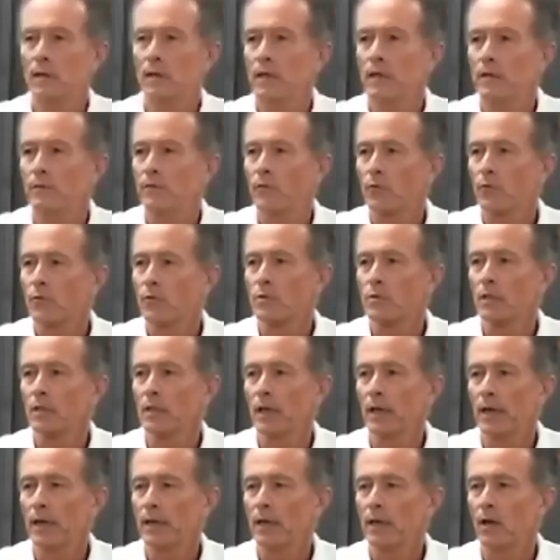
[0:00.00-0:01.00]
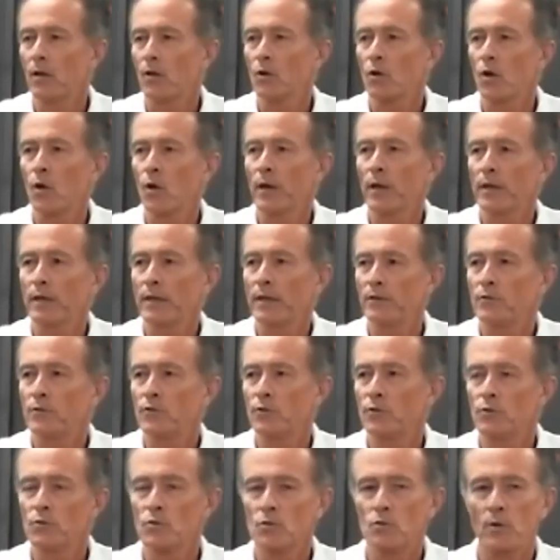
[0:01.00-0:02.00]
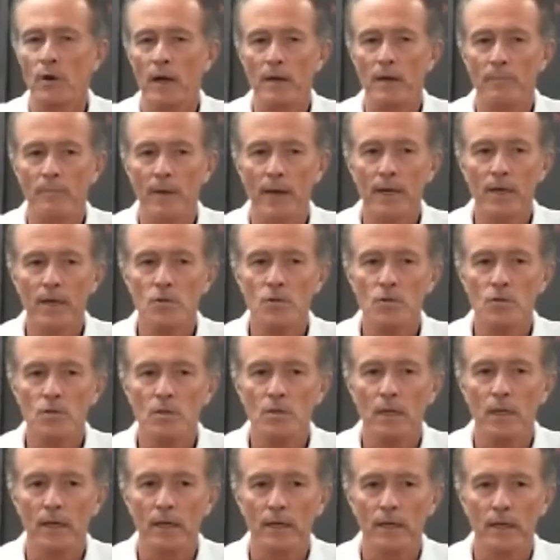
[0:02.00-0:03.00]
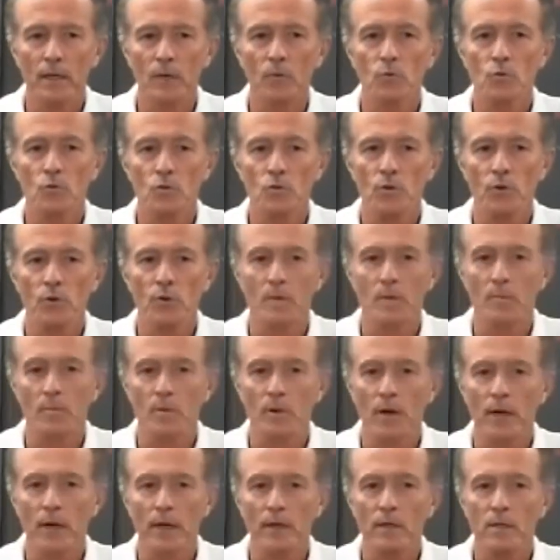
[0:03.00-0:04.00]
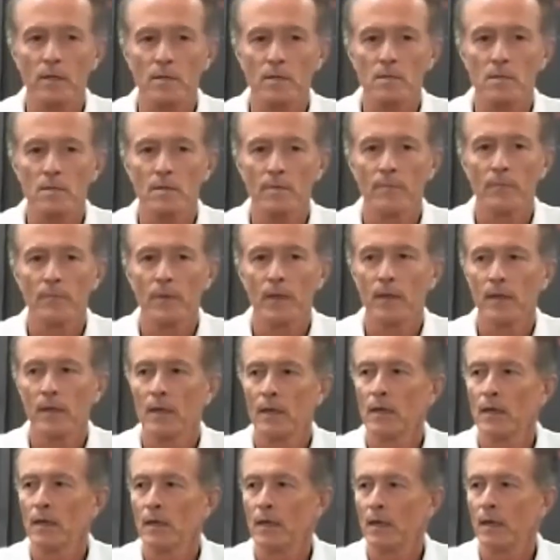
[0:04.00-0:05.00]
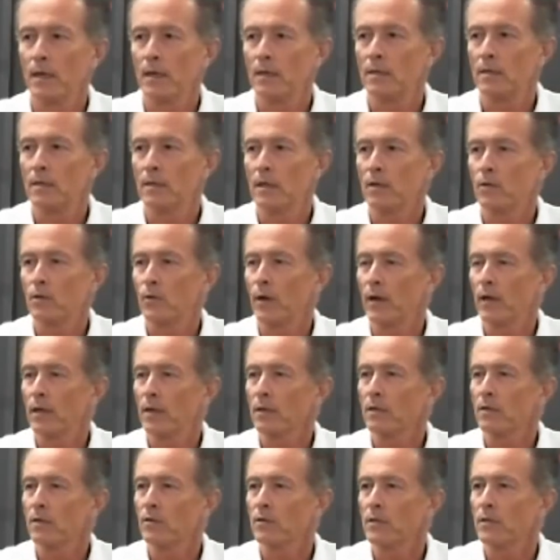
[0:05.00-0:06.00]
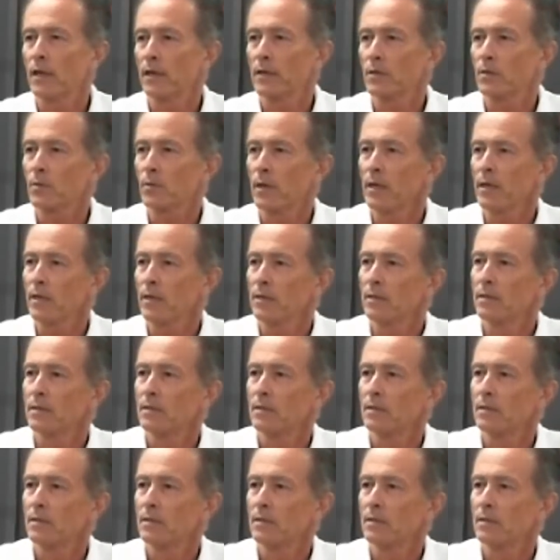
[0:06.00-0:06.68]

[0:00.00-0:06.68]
any further delay, I'll go ahead and introduce Greg Maish, and he will show you the products. And Greg, can you take it away?